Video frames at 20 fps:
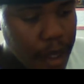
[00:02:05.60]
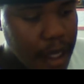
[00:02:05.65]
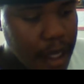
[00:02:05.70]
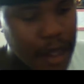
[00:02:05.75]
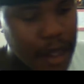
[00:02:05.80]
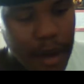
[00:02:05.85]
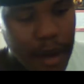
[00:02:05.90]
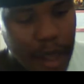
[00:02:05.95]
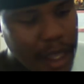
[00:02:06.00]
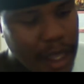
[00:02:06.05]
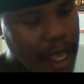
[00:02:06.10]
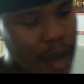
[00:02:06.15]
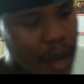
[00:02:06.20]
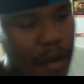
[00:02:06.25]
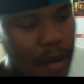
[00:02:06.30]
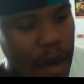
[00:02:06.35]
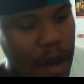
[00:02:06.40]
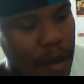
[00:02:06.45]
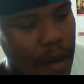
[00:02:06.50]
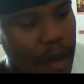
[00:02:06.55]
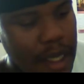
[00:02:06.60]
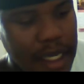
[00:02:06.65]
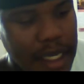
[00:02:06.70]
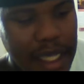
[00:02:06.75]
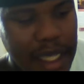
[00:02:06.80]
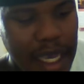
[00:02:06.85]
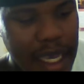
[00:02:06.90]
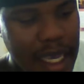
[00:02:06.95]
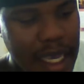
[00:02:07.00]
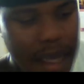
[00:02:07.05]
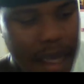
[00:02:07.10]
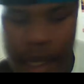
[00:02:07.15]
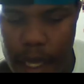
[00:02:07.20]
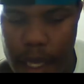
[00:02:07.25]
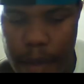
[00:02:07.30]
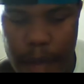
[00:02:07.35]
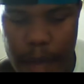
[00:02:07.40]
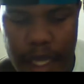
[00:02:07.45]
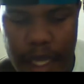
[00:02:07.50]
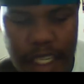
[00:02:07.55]
I think what it was, I think he
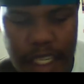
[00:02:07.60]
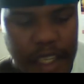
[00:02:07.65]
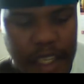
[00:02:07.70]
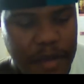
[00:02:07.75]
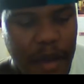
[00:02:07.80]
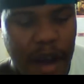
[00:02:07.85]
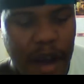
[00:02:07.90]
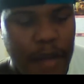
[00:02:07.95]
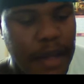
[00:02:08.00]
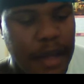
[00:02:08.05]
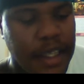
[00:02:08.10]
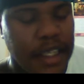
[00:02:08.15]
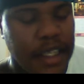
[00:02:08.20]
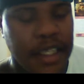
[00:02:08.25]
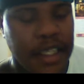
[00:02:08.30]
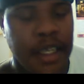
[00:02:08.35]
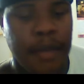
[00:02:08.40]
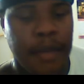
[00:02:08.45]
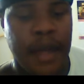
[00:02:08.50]
messaged me, I messaged him.